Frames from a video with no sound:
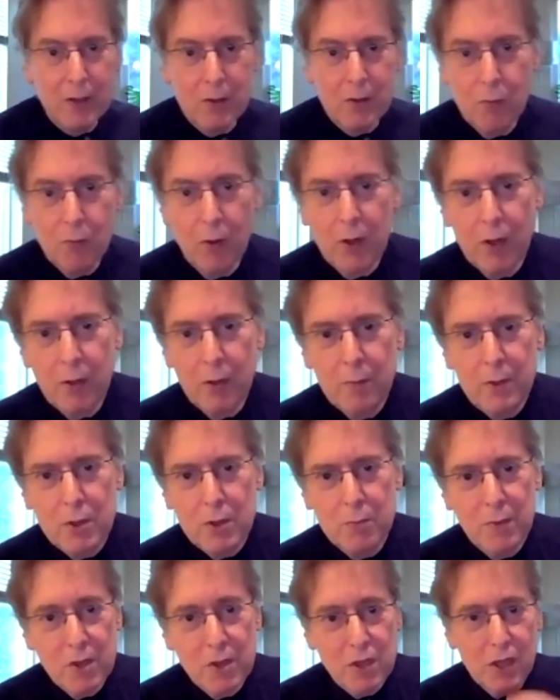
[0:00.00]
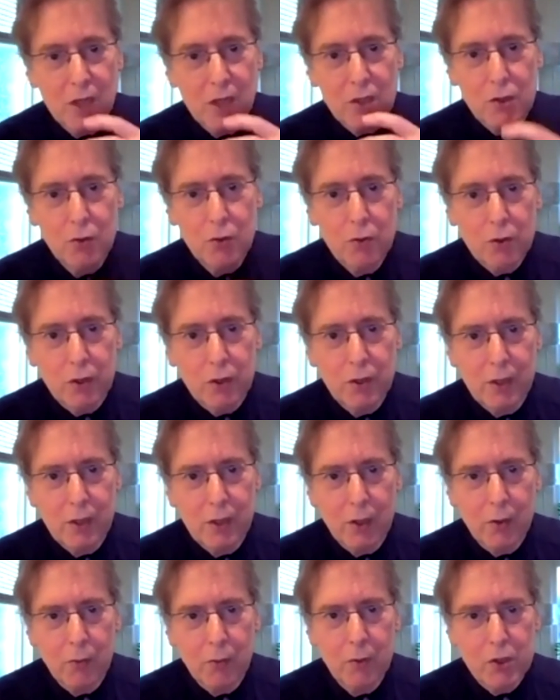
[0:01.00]
One of them is missing a tooth and the
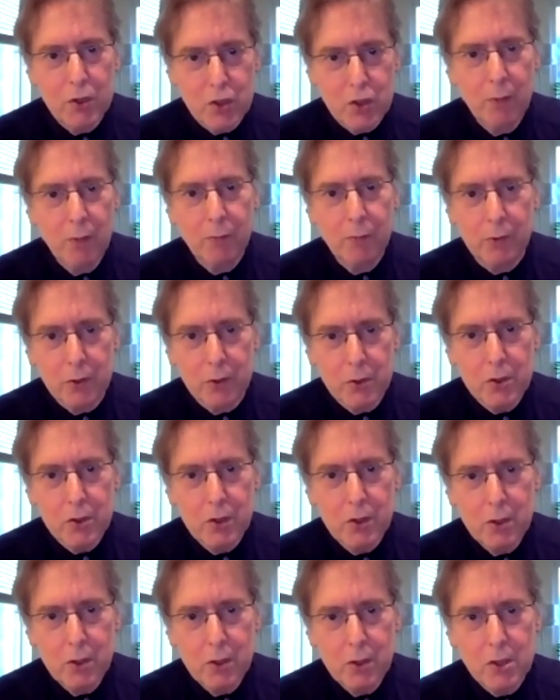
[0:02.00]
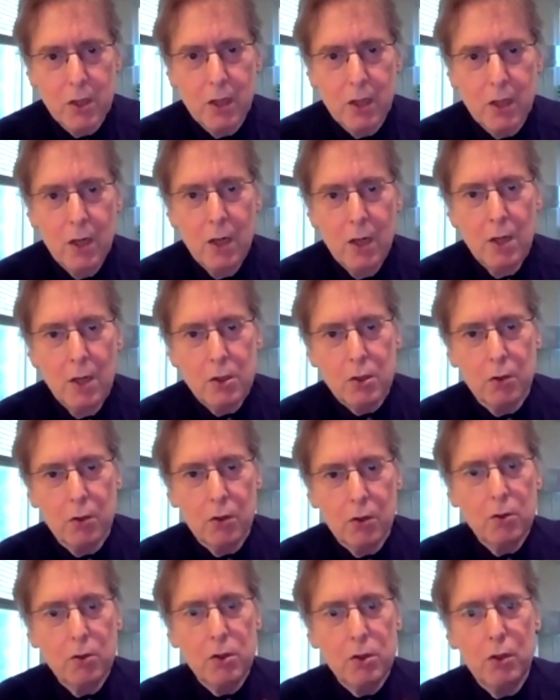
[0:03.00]
other one stumbles, you see? So
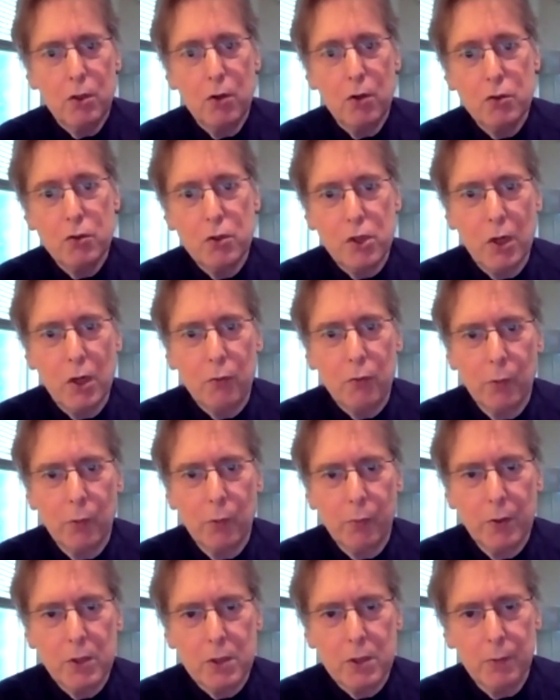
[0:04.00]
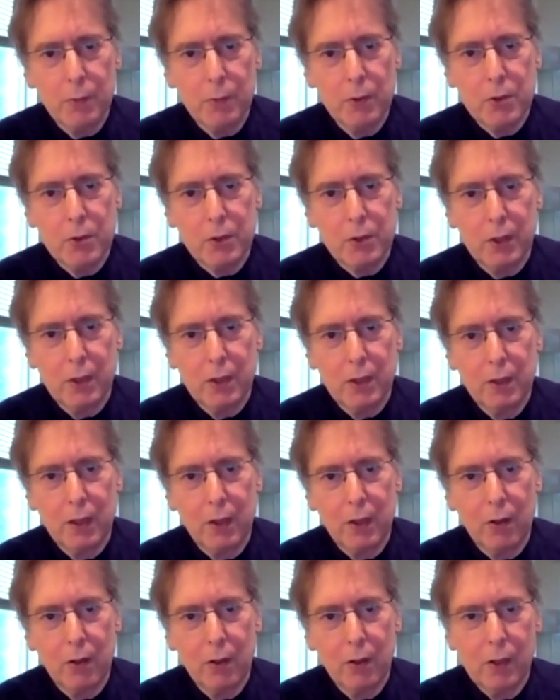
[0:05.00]
those are general principles
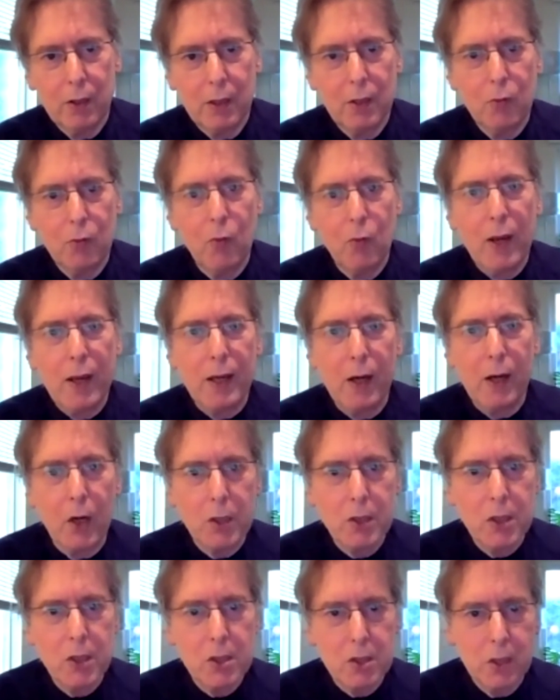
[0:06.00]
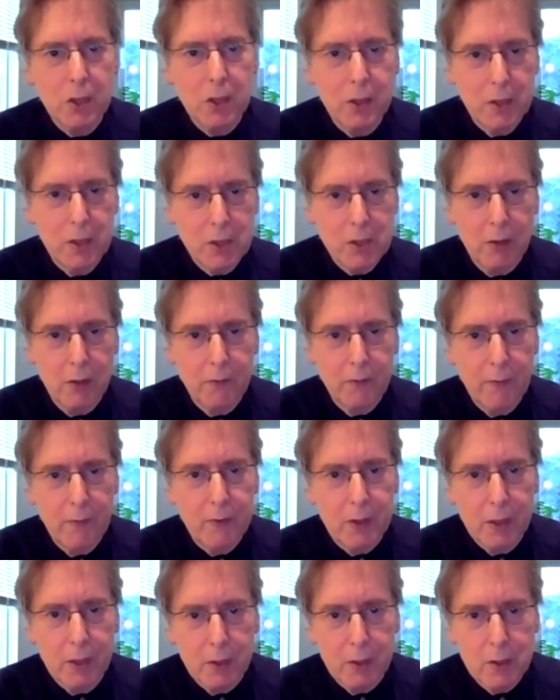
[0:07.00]
that are, in a way, artistically
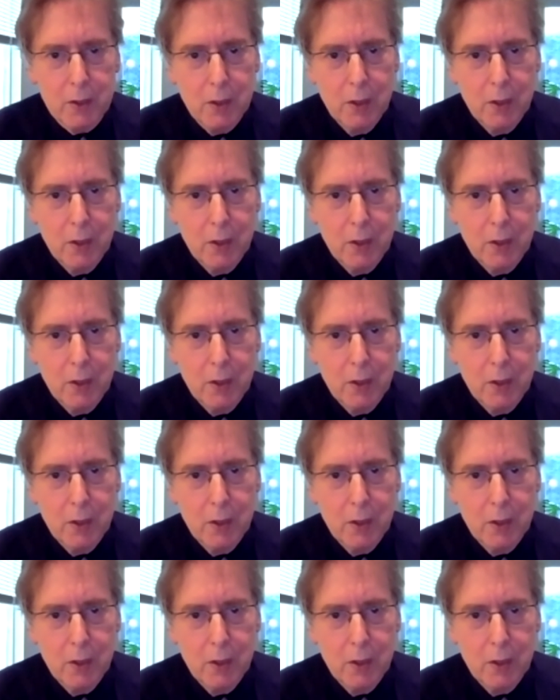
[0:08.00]
self-evident.